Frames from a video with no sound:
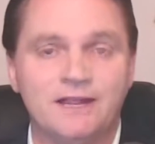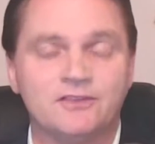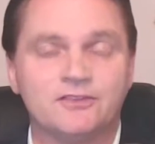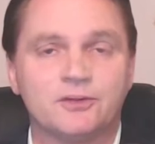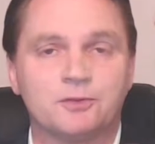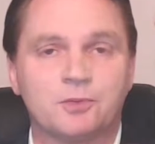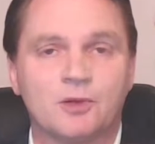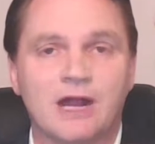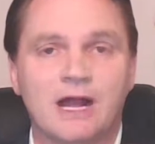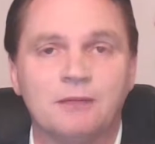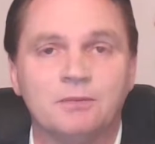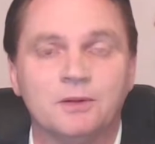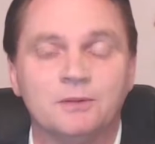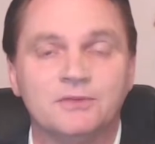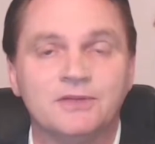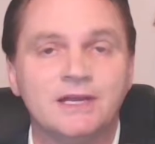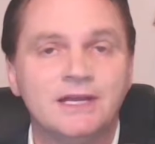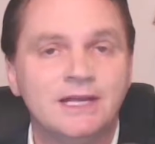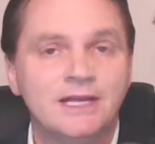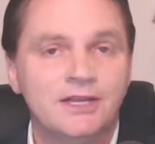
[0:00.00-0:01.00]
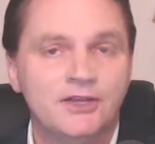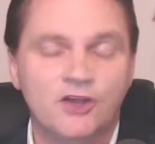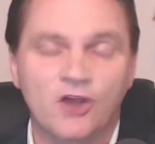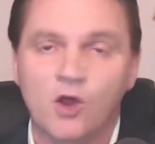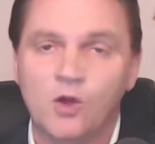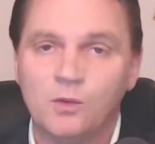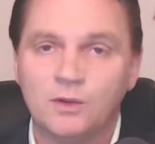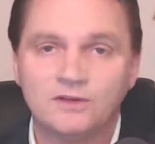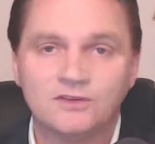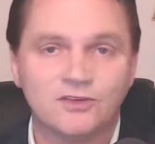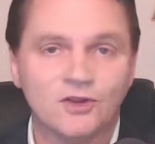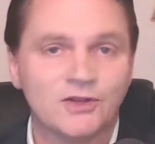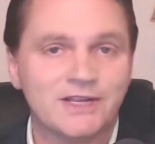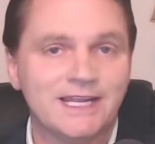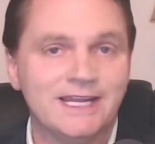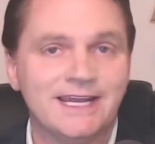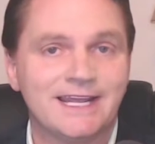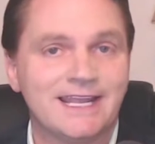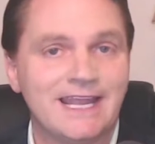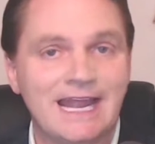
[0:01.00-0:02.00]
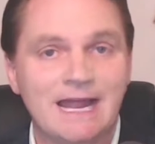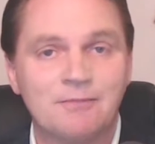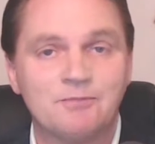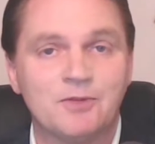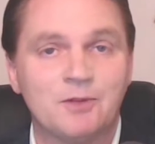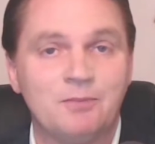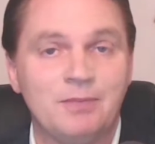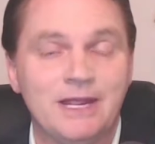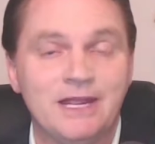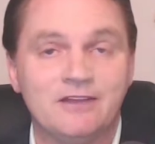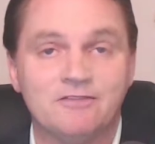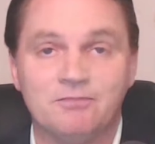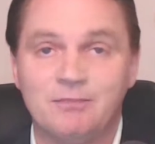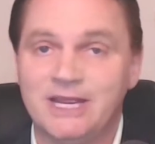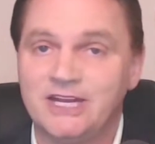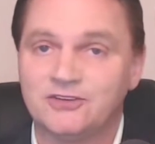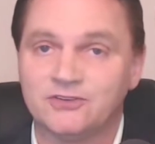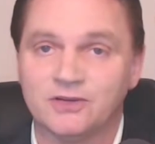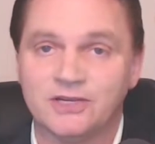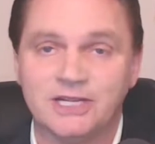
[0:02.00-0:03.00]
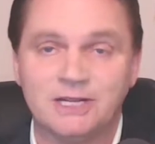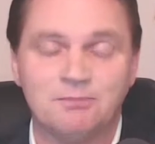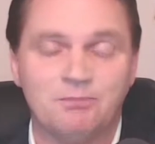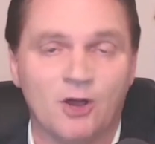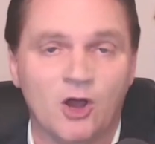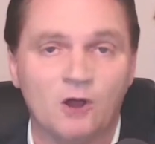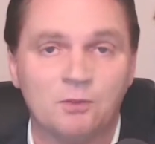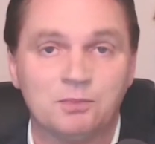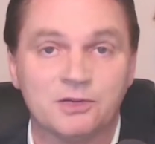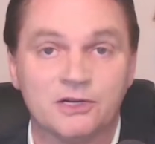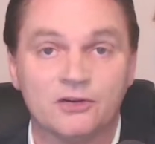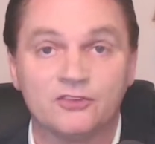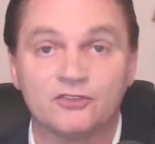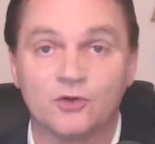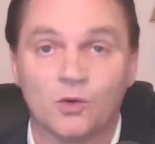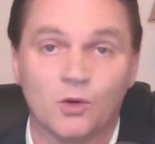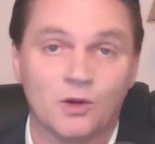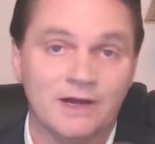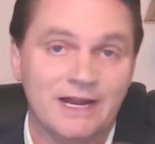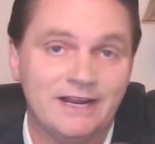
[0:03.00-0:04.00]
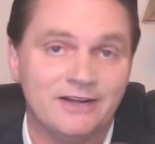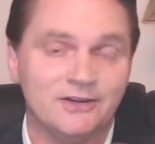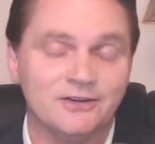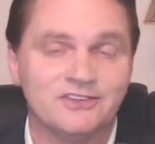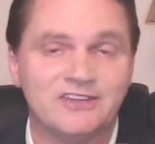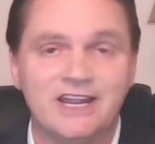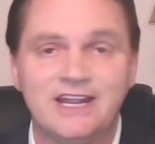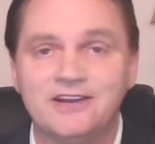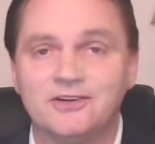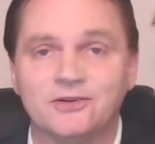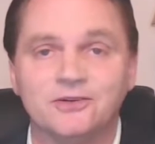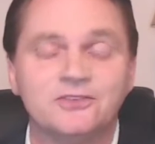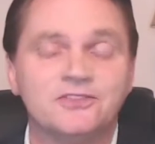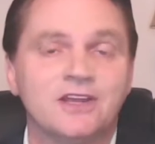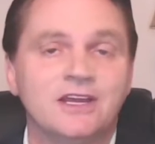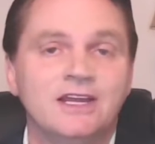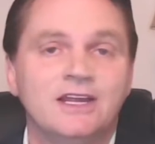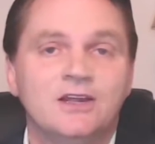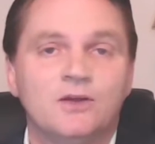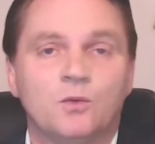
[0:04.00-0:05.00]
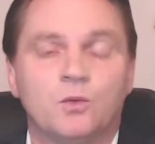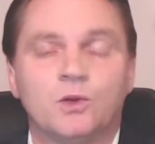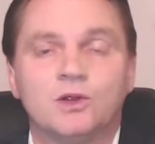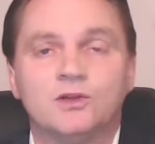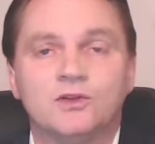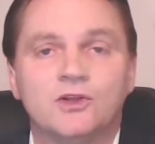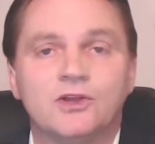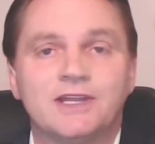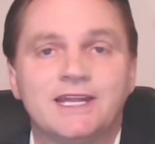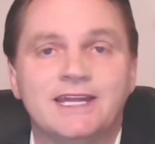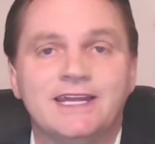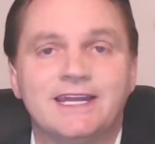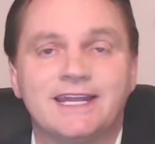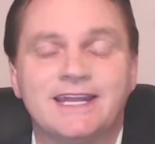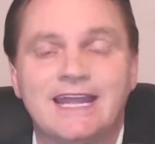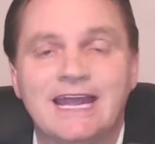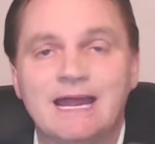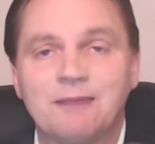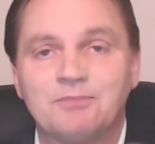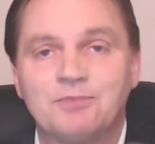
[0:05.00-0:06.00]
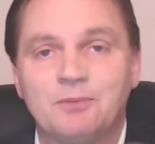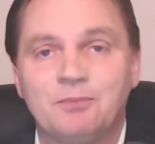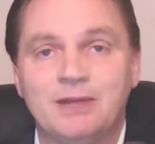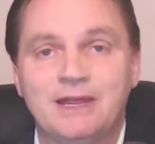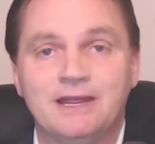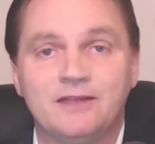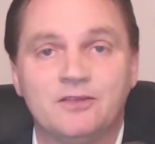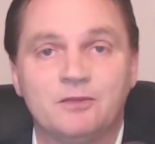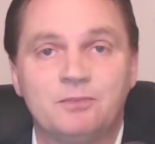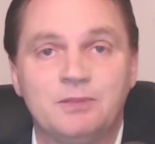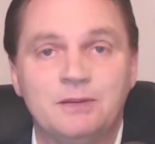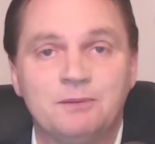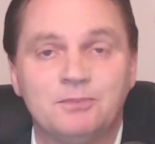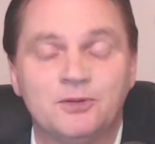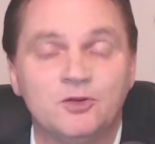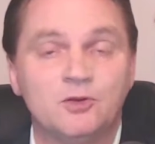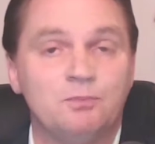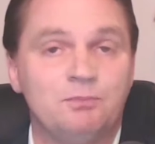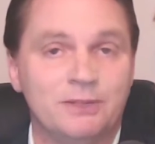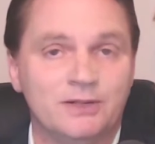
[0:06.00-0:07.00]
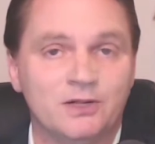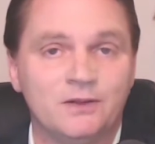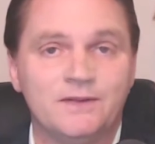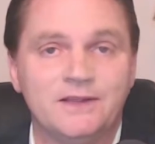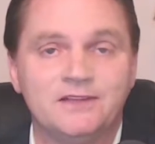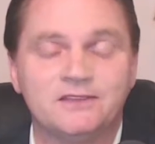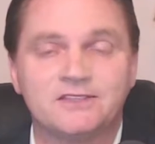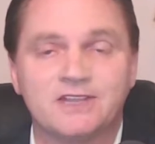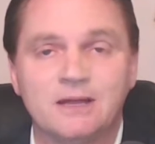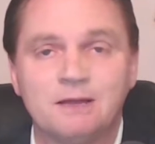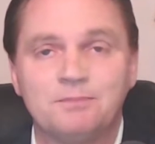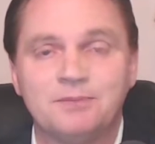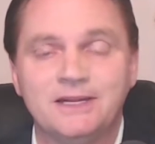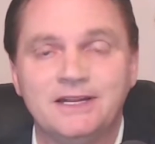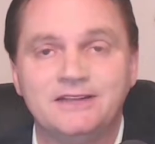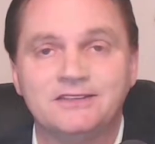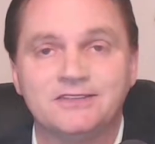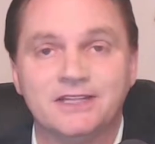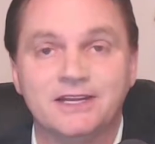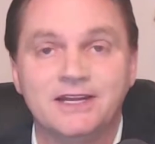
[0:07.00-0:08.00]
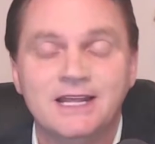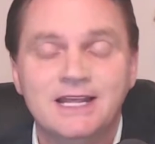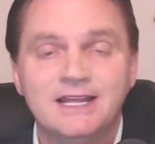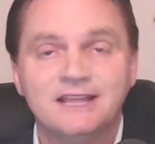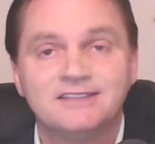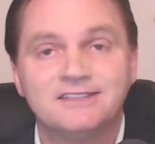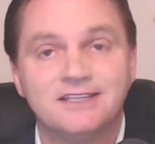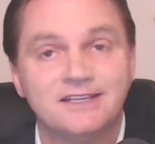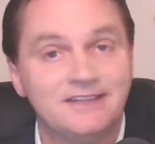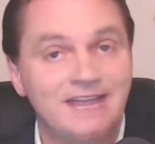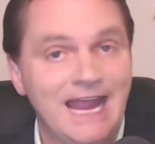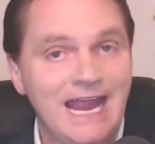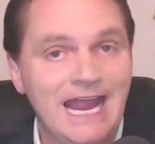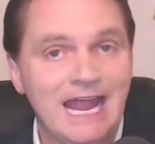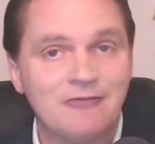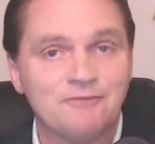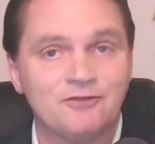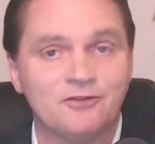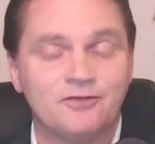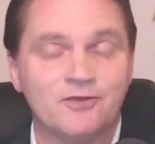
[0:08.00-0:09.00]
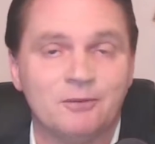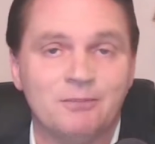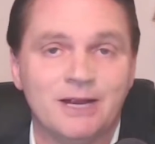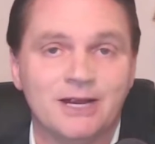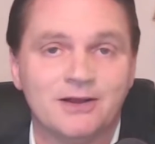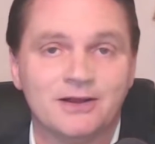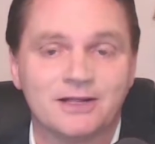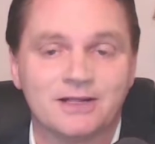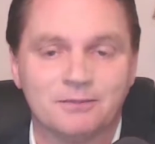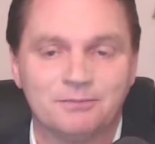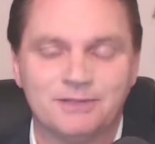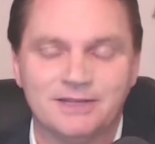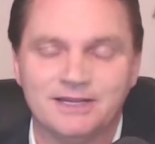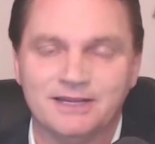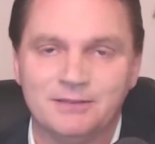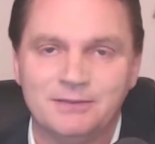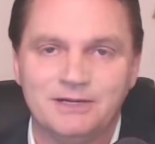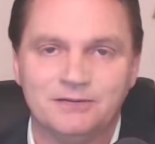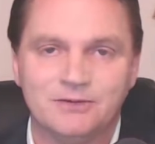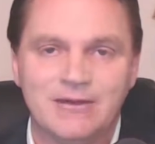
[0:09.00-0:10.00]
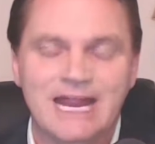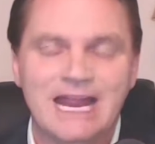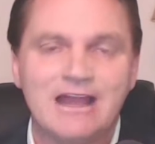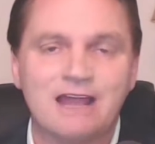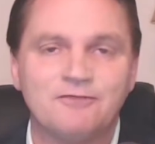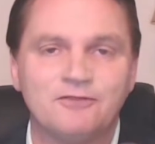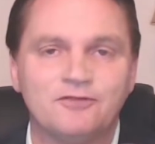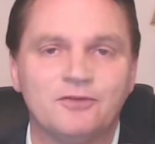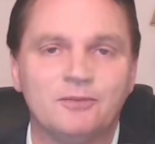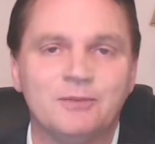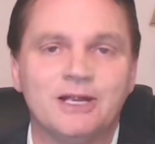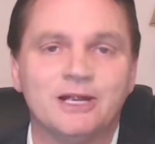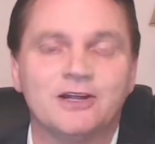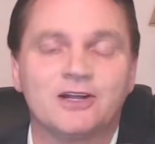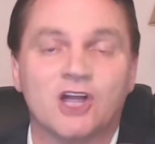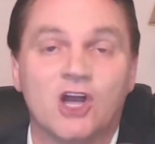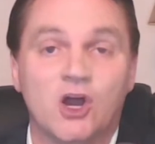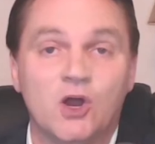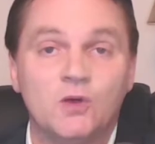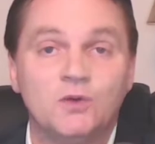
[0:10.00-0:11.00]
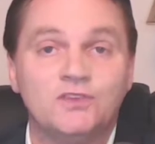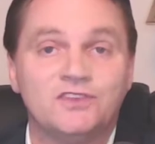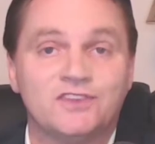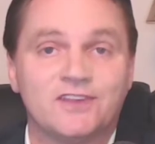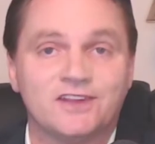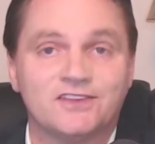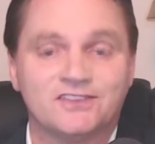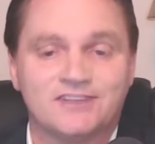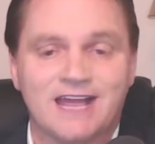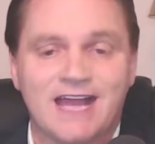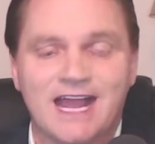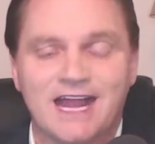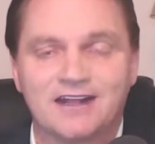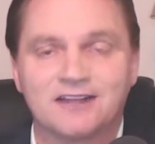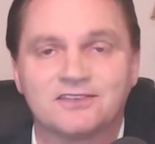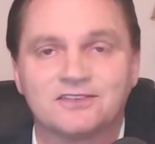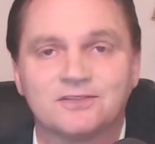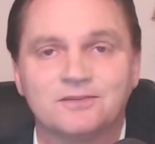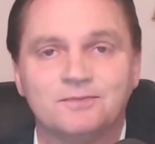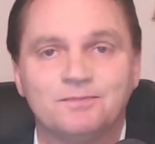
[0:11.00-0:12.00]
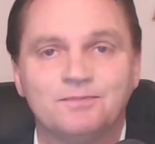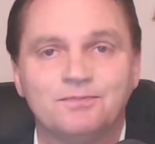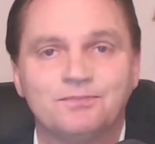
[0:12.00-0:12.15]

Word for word: pay as the problems. No one's looking to cap the pay of major league ball players or entertainers. We're looking to cap the pay of the people who build these companies. Well, and since eh, half of America, but let me, half of America uh, no, owns Steve, the stocks. I'm,